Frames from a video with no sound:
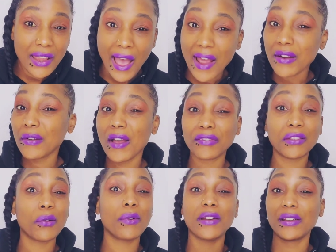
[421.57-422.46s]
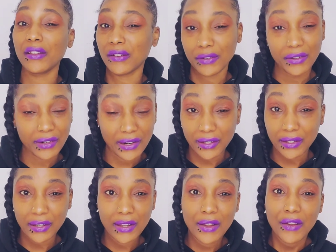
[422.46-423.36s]
I don't have to wear deodorant.
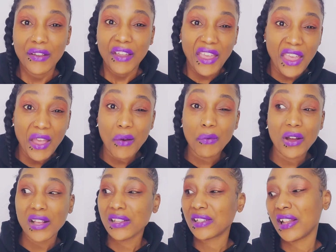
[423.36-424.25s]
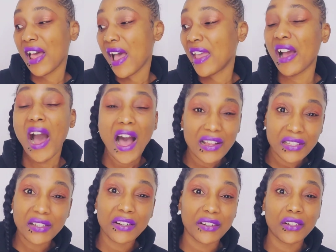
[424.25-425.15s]
It was like
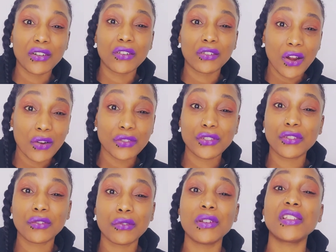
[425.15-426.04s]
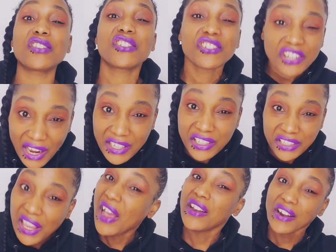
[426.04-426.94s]
Oscar the Grouch threw his trash
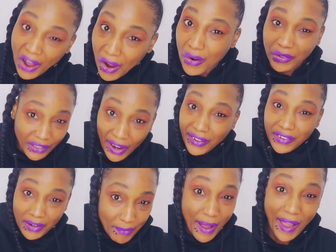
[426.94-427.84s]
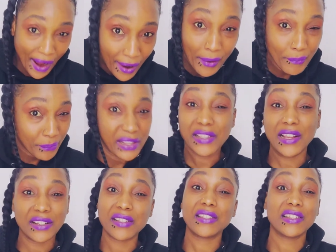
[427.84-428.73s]
can out under my armpits and
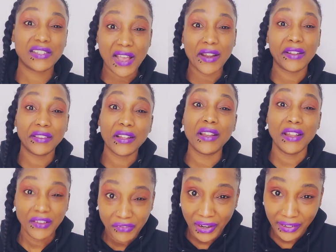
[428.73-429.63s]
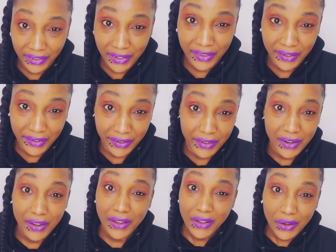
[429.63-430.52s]
just decided to live under there.
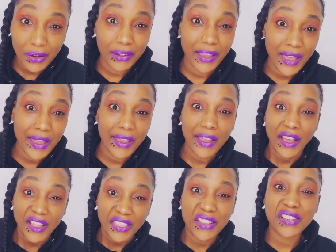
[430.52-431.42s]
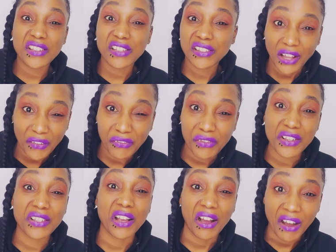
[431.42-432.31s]
Okay? The stuff
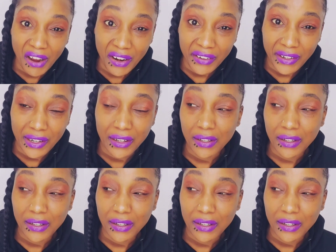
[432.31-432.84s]
was horrid.